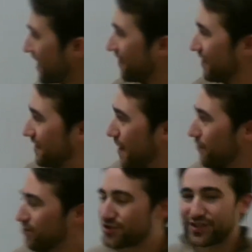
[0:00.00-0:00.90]
of the
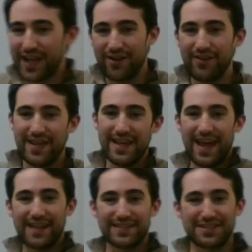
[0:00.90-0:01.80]
temperature scale
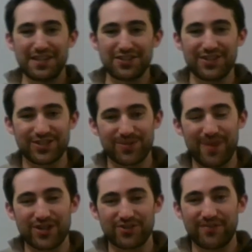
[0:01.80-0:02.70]
as essentially just a
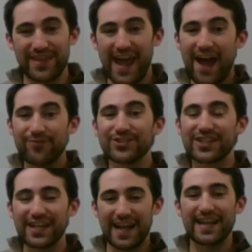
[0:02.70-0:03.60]
measure of the average
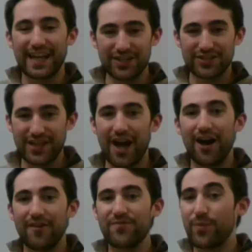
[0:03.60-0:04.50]
kinetic energy
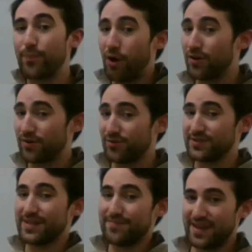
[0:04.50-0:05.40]
of the particles
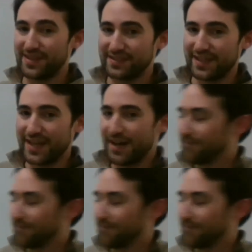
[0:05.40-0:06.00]
that make this thing up.